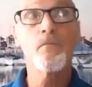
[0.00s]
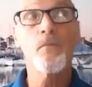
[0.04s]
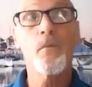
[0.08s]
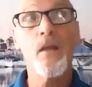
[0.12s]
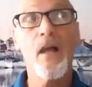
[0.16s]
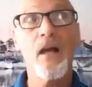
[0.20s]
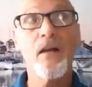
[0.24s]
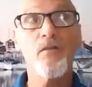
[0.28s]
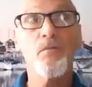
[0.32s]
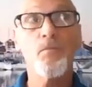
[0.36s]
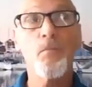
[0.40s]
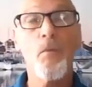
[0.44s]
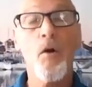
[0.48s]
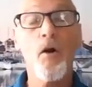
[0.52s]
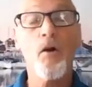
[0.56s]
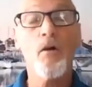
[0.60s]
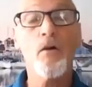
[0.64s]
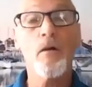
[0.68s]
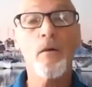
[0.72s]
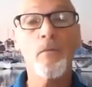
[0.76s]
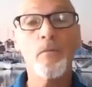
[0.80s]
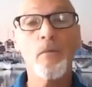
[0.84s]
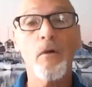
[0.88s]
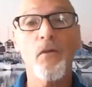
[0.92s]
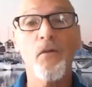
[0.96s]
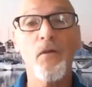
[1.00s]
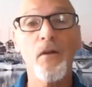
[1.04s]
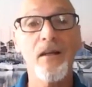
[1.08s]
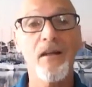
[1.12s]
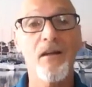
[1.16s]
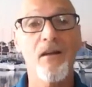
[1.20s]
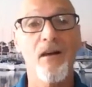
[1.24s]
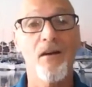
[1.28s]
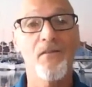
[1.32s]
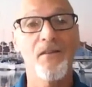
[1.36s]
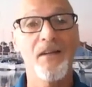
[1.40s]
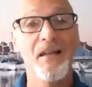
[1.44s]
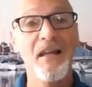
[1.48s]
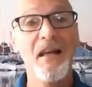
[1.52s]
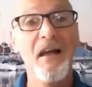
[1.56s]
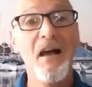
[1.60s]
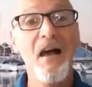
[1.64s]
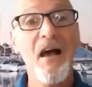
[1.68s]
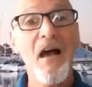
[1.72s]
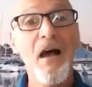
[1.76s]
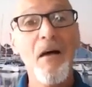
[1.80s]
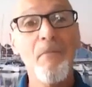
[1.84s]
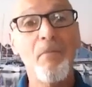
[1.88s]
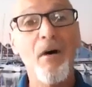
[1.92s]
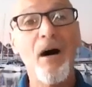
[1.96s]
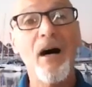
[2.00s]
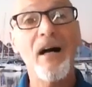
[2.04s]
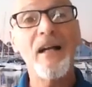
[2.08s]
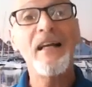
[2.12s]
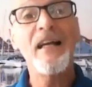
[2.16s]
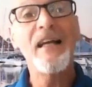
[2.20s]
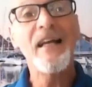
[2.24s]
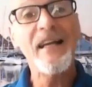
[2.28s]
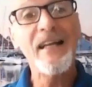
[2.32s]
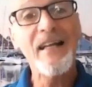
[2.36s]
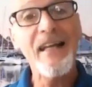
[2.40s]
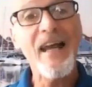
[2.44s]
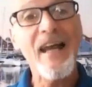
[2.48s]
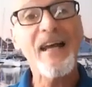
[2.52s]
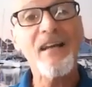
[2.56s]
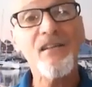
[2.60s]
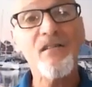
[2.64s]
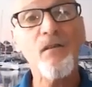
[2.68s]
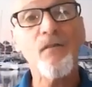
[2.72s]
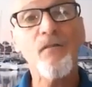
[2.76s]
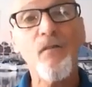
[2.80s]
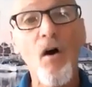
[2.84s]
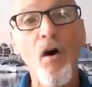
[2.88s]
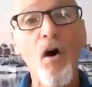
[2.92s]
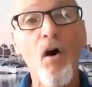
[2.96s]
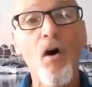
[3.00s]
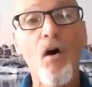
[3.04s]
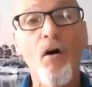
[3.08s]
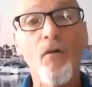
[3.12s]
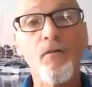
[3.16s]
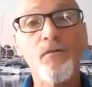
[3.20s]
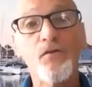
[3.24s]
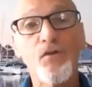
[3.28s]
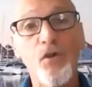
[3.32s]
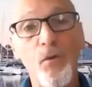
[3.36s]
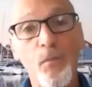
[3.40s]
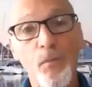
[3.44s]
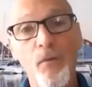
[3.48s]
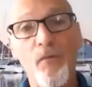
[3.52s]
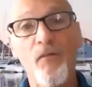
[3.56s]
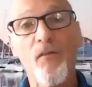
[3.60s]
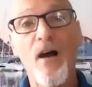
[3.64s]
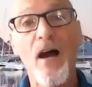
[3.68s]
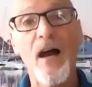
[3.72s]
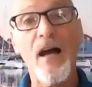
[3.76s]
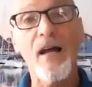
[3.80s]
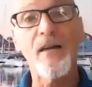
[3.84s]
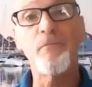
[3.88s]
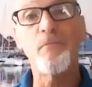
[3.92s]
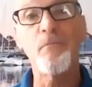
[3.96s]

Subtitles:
that smart, come to think of it. But it has evolved to provide